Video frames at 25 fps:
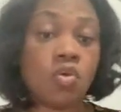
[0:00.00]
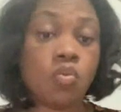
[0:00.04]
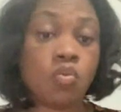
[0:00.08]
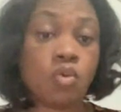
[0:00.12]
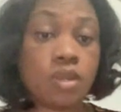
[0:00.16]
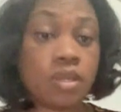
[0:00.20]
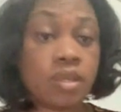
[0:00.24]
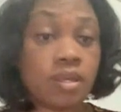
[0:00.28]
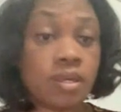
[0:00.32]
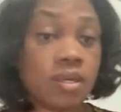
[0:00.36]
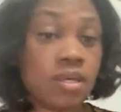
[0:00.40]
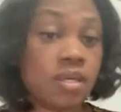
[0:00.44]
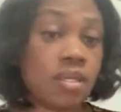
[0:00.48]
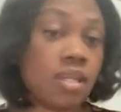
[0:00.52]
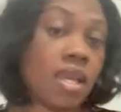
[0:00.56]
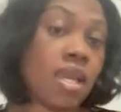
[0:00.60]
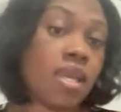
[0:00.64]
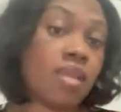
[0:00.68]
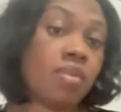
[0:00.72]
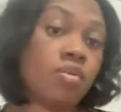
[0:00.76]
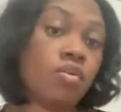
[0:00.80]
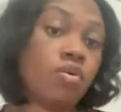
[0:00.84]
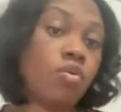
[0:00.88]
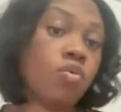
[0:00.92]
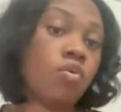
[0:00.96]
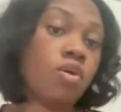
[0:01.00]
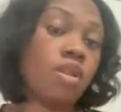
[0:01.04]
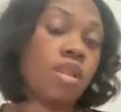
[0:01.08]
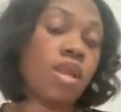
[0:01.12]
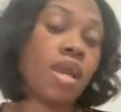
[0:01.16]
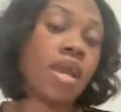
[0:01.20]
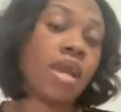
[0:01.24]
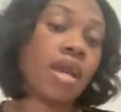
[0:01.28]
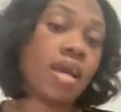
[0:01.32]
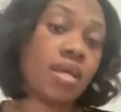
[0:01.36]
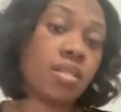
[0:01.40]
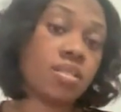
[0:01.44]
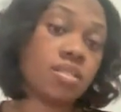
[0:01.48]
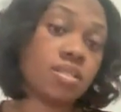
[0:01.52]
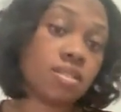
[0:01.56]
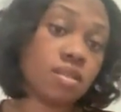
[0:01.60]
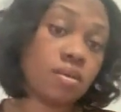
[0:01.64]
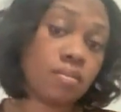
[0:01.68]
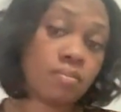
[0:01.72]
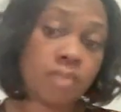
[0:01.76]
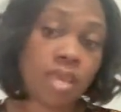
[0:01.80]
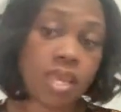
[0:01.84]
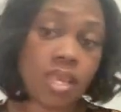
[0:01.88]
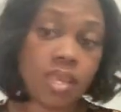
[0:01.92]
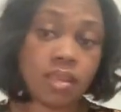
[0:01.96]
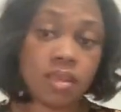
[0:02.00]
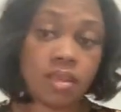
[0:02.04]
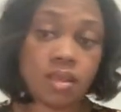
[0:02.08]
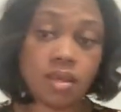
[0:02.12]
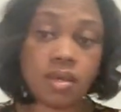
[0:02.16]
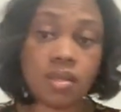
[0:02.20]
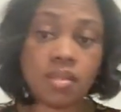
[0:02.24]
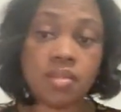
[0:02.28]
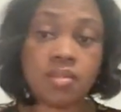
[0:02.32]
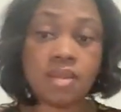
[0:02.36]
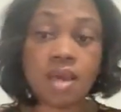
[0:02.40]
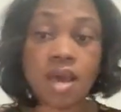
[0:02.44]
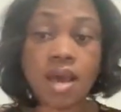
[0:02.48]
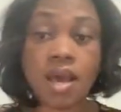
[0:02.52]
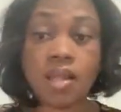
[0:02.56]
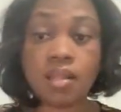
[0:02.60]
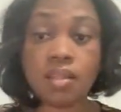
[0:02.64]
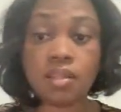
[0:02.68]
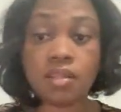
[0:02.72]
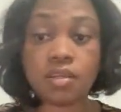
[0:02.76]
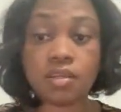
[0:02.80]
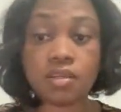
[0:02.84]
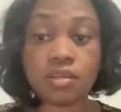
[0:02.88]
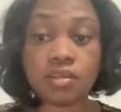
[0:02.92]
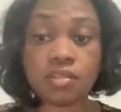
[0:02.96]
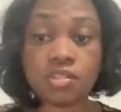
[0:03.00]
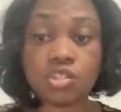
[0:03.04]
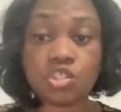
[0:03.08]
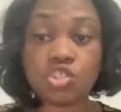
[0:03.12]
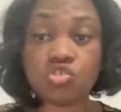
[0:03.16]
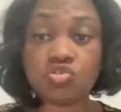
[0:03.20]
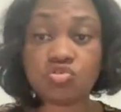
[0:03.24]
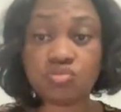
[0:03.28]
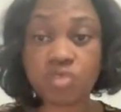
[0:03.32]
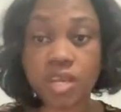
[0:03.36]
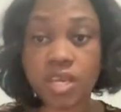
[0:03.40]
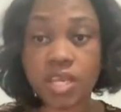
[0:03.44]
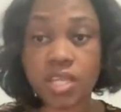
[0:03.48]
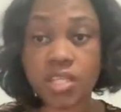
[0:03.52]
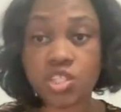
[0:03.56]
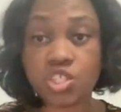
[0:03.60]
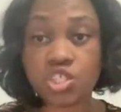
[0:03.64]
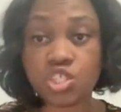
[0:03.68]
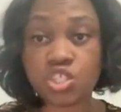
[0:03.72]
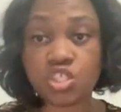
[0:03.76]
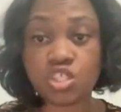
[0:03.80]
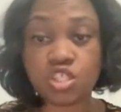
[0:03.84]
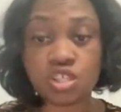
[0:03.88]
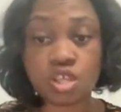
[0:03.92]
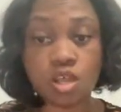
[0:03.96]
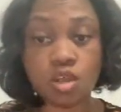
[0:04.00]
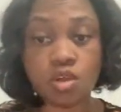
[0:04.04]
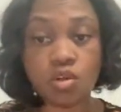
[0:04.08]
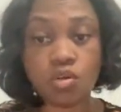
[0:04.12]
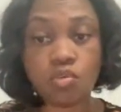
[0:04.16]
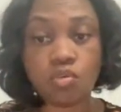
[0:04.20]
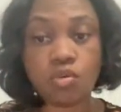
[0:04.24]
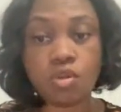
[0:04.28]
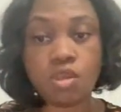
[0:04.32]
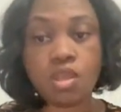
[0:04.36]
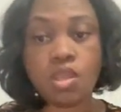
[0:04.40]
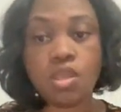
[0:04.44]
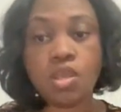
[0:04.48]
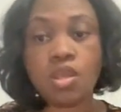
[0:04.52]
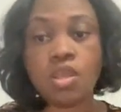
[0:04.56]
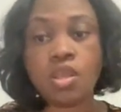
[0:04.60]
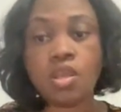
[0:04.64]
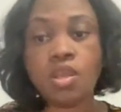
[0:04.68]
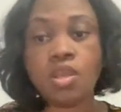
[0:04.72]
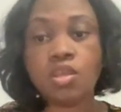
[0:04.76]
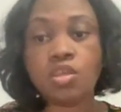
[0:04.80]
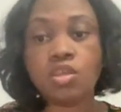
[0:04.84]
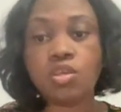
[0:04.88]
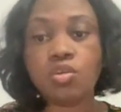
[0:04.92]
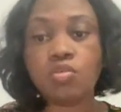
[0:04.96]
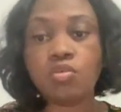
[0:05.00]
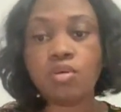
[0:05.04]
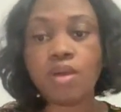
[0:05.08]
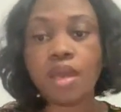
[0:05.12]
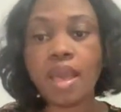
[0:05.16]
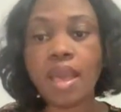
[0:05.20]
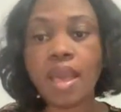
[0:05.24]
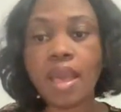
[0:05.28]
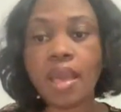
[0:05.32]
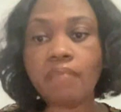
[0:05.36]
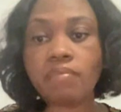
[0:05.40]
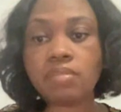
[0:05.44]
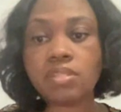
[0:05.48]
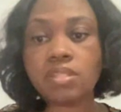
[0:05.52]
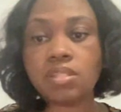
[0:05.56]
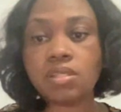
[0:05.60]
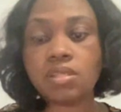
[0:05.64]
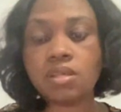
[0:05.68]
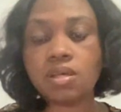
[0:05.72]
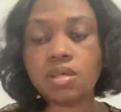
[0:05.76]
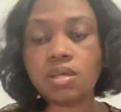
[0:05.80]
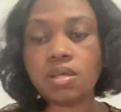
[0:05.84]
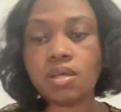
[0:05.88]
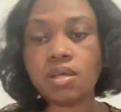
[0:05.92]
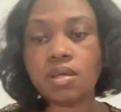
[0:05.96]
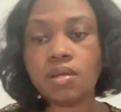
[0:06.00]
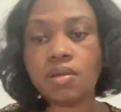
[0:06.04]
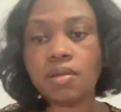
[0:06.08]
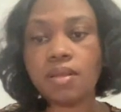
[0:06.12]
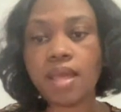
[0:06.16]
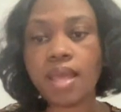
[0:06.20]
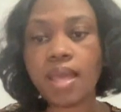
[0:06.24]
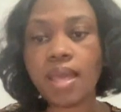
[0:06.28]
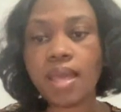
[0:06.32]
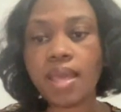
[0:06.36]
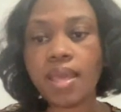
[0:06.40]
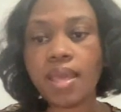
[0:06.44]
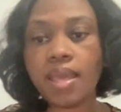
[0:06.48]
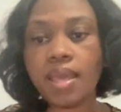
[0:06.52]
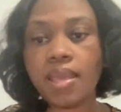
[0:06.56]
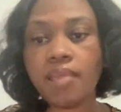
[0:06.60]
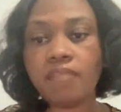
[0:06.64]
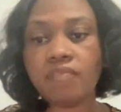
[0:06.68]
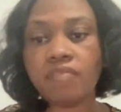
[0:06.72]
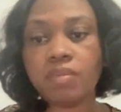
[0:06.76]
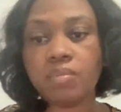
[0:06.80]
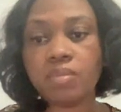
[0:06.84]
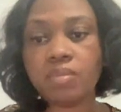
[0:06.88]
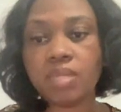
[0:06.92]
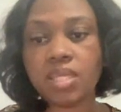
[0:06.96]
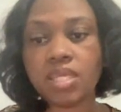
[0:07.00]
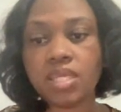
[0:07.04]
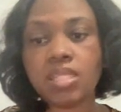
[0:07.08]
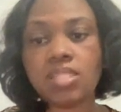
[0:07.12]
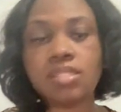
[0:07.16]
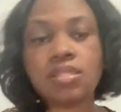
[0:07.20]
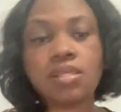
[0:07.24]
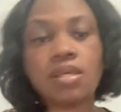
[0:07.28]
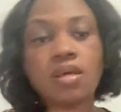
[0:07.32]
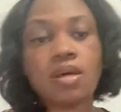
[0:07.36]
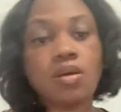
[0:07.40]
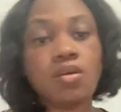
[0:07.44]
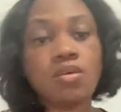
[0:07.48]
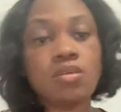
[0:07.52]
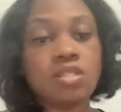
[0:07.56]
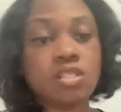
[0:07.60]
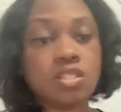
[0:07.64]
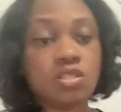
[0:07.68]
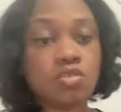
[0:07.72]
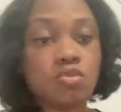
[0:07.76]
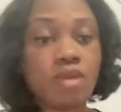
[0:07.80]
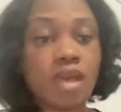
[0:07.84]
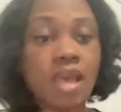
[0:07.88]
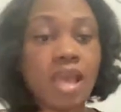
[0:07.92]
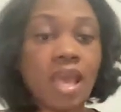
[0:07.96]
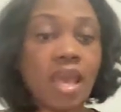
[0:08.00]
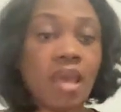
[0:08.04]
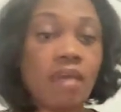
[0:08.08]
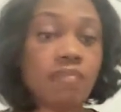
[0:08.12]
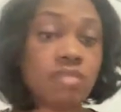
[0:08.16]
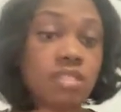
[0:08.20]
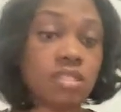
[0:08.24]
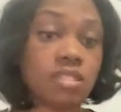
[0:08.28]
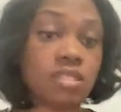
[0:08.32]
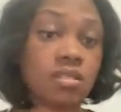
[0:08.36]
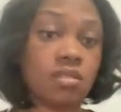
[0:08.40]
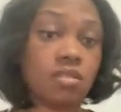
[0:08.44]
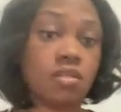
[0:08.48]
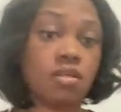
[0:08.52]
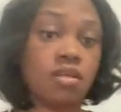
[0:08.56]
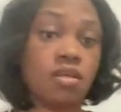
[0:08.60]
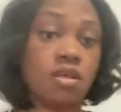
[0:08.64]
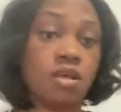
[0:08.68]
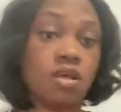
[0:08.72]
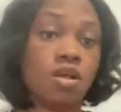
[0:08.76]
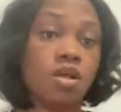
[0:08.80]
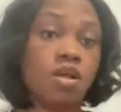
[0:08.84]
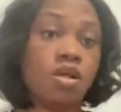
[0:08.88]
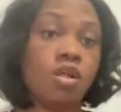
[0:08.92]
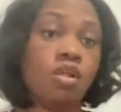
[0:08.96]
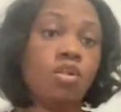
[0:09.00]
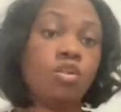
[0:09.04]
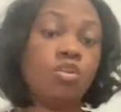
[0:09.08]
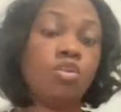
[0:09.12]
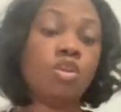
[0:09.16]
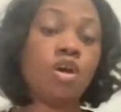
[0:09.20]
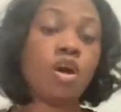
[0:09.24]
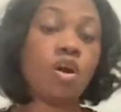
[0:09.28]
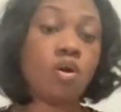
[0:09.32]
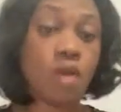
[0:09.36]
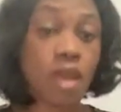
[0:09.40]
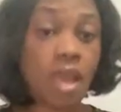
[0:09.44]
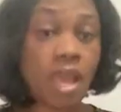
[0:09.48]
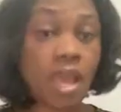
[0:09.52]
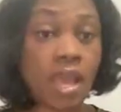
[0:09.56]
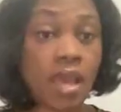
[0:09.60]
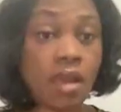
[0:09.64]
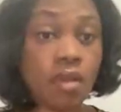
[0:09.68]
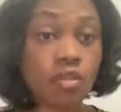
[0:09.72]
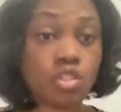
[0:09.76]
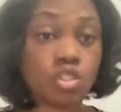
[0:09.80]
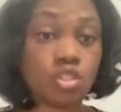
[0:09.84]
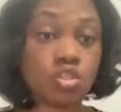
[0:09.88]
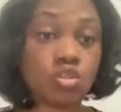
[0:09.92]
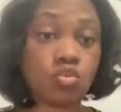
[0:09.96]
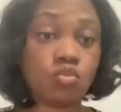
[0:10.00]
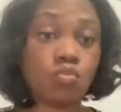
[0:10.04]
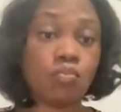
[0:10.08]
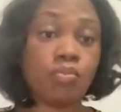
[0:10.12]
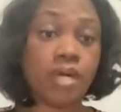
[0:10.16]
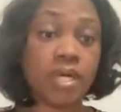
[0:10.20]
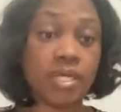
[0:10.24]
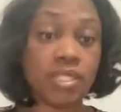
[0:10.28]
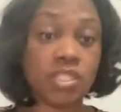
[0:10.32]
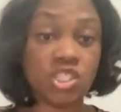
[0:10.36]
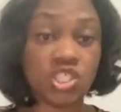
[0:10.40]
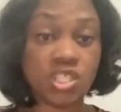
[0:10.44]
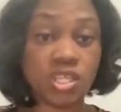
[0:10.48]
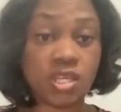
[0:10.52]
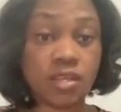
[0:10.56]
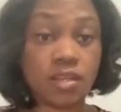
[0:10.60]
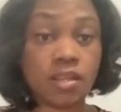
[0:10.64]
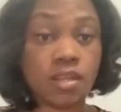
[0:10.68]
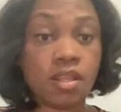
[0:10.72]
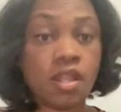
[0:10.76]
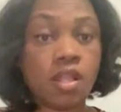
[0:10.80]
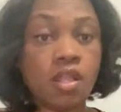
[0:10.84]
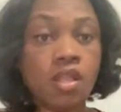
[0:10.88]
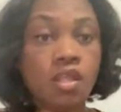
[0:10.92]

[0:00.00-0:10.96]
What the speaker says: We good at knowing how to make a dollar stretch. So you have to, hey, from the East Coast, you have to know how to budget.